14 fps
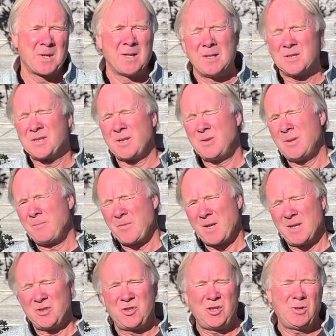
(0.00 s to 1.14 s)
So,
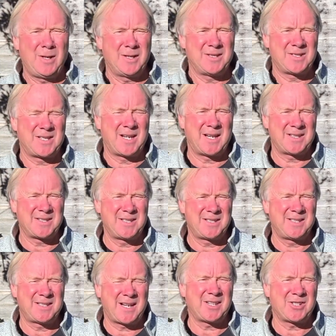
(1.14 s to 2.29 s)
as Julian says, this
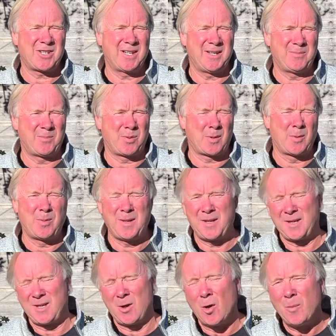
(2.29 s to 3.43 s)
is actually probably the
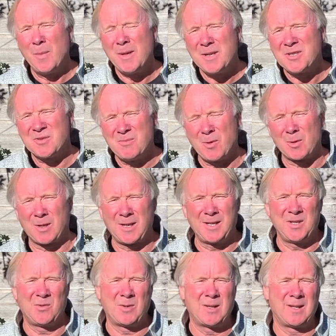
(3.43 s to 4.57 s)
commonest model in
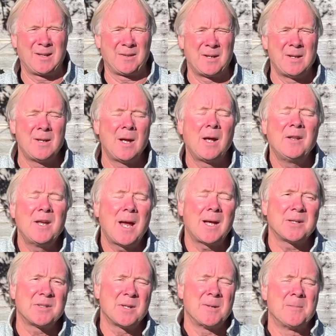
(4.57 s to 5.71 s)
the world. And
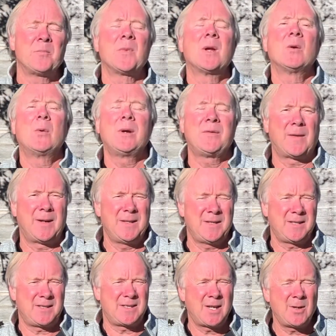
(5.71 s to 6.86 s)
yet, we find
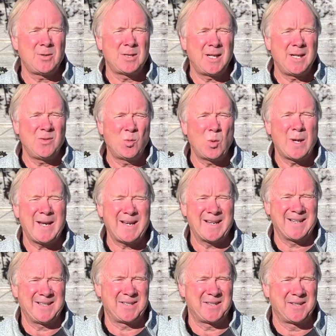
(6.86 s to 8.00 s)
it totally
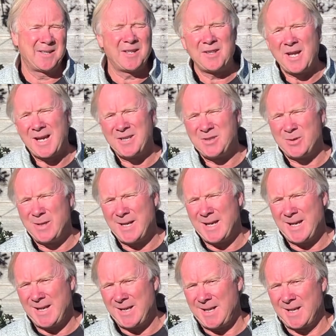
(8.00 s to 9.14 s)
weird that they're doing it
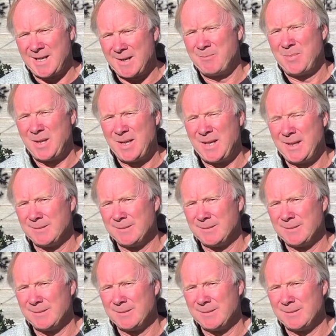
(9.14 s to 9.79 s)
in a company.